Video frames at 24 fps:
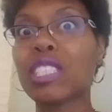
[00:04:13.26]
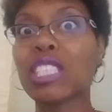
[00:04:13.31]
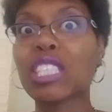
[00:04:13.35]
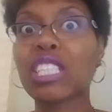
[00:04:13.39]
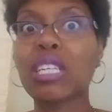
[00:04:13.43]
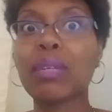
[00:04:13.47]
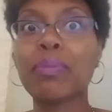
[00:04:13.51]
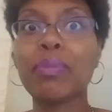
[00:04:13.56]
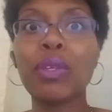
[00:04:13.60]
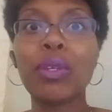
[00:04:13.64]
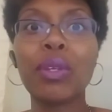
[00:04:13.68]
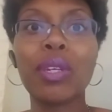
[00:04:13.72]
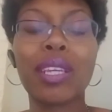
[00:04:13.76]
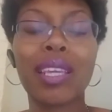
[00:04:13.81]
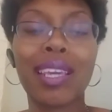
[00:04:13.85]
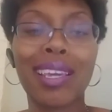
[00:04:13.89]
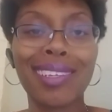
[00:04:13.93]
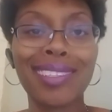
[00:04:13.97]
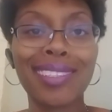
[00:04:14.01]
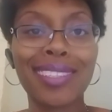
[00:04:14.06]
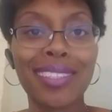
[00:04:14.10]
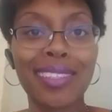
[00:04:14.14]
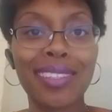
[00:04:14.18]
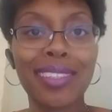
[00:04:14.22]

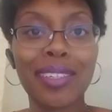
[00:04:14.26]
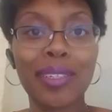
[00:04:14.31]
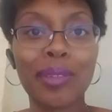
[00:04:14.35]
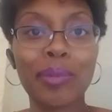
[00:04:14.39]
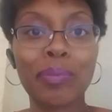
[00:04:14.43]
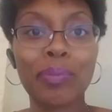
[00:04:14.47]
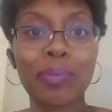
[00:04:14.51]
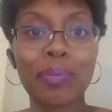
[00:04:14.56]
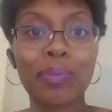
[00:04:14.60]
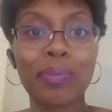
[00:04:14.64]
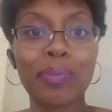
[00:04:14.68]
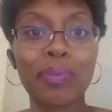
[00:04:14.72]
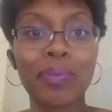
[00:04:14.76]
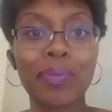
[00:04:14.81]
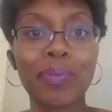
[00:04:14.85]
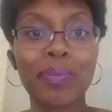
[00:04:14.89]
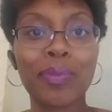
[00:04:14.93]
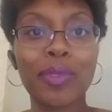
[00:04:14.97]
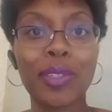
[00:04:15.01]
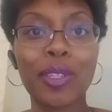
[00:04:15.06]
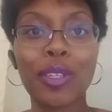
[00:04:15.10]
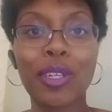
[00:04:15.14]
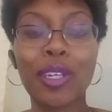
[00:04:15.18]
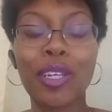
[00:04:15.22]
communicate to them.
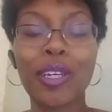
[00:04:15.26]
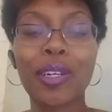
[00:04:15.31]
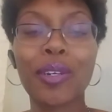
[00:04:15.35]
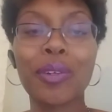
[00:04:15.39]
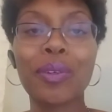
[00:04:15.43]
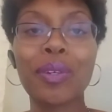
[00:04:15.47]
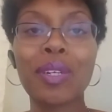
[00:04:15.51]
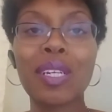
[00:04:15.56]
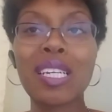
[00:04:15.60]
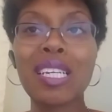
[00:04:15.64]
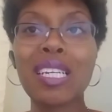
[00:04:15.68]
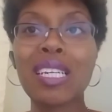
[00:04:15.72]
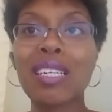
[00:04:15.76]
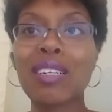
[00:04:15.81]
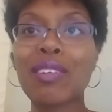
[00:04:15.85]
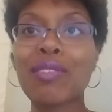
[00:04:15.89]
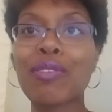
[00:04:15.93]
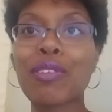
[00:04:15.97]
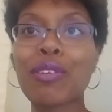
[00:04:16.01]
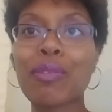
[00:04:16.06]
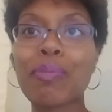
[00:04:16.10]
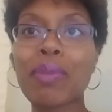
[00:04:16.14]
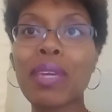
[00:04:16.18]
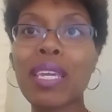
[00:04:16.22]

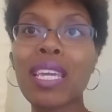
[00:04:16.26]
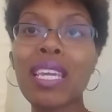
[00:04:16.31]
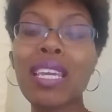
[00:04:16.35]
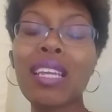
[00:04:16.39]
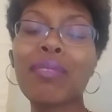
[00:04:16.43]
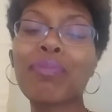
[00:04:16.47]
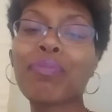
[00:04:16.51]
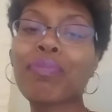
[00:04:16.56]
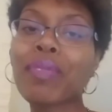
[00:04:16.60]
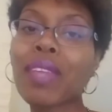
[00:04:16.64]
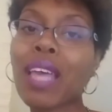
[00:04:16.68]
For me,